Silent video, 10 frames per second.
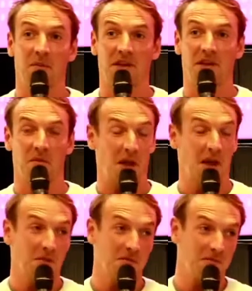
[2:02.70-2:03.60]
in May,
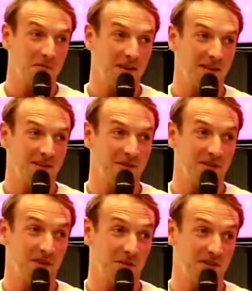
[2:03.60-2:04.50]

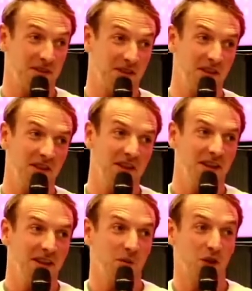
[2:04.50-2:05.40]
Series D,
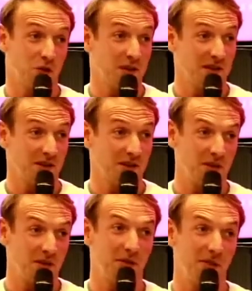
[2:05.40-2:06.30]
which was actually
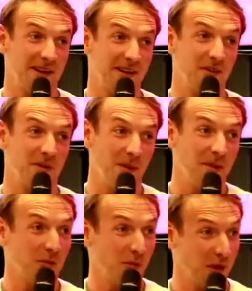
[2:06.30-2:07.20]
prepared and meant
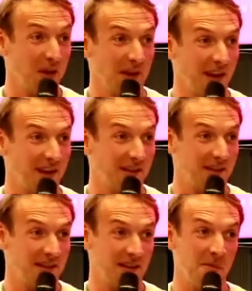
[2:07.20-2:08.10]
to be at that
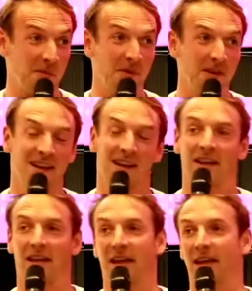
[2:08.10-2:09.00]
time.
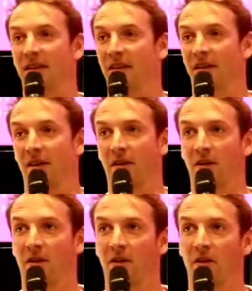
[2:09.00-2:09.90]
And
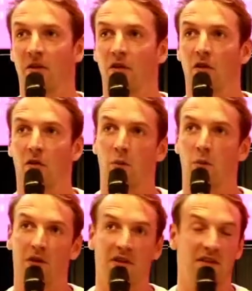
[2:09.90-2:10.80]
the
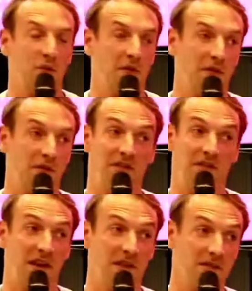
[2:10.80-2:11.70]
process went very
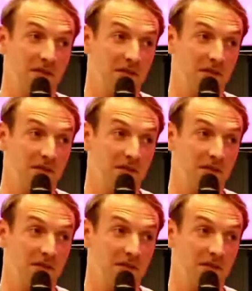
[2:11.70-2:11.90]
fast